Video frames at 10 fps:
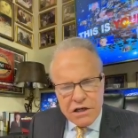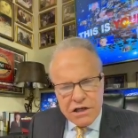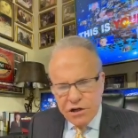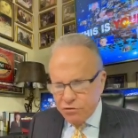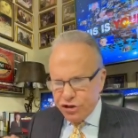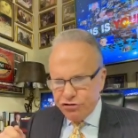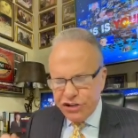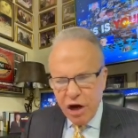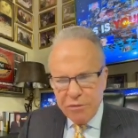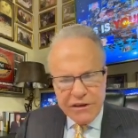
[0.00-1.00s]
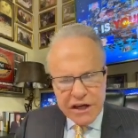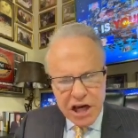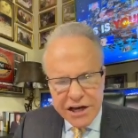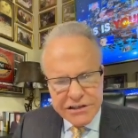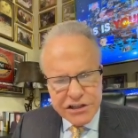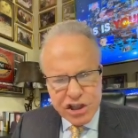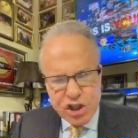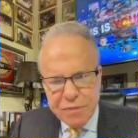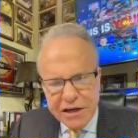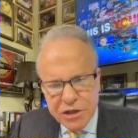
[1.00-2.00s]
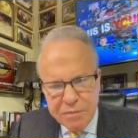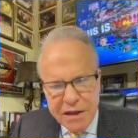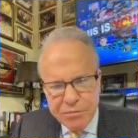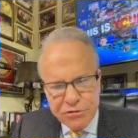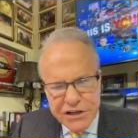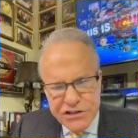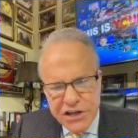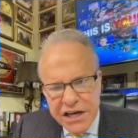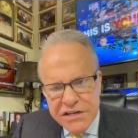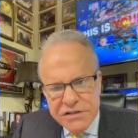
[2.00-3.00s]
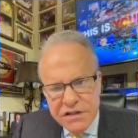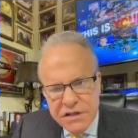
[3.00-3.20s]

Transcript: Don't you tell me that God doesn't speak to people these days.